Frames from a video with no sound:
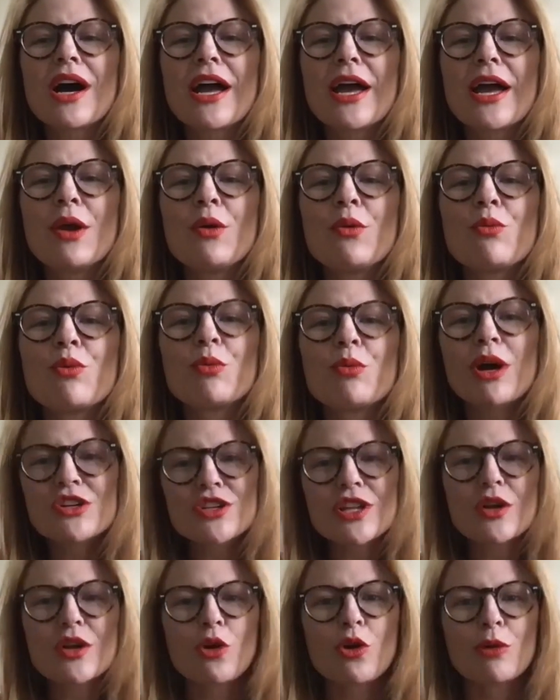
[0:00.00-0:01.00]
would watch a lot
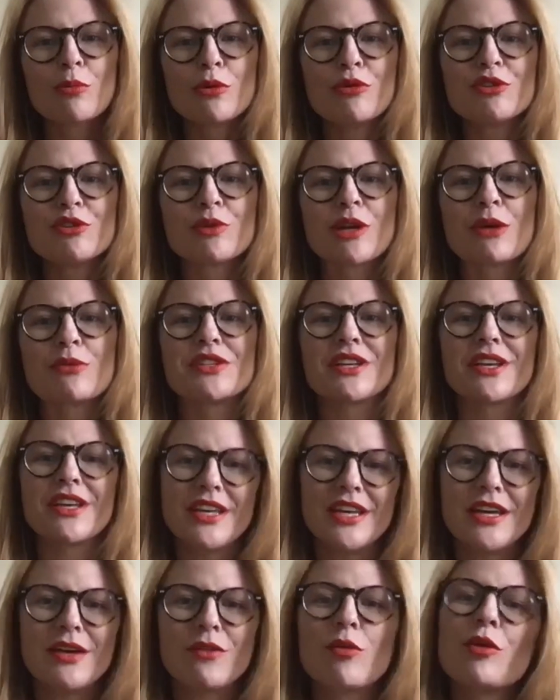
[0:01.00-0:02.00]
of horror movies when I was a
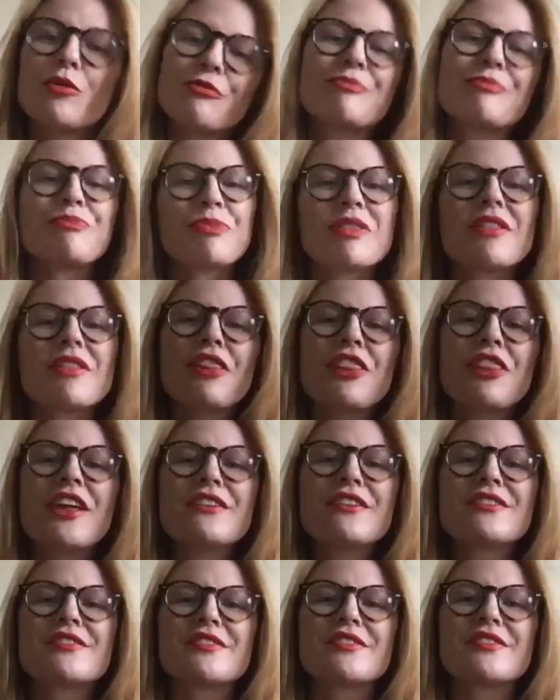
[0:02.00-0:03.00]
kid. Well,
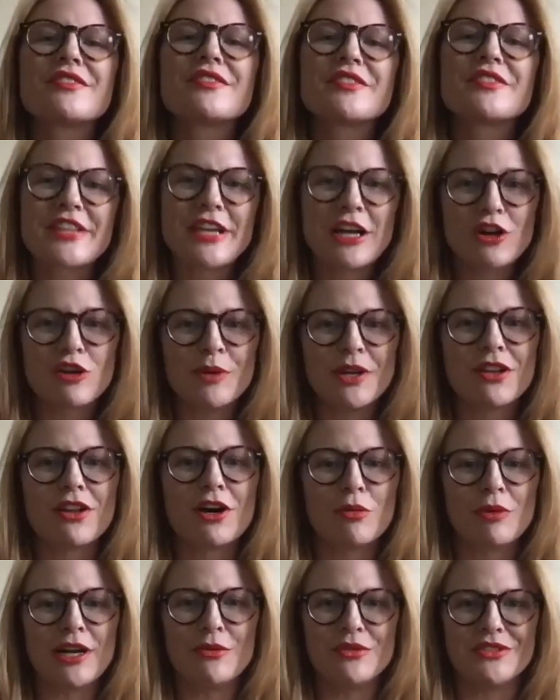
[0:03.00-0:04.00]
things scared me a lot when
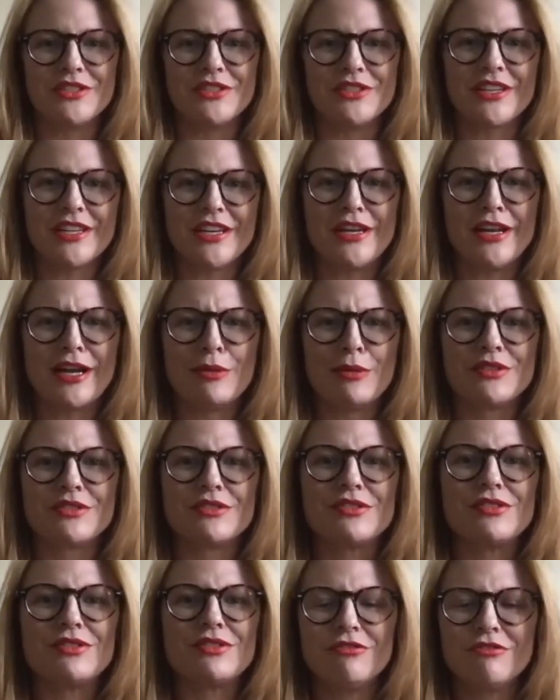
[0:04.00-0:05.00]
I was a kid. I
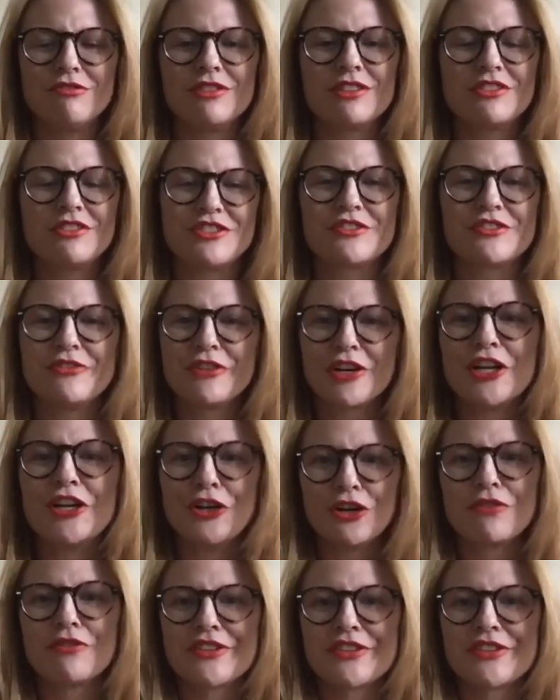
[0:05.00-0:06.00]
was a very nervous, kind of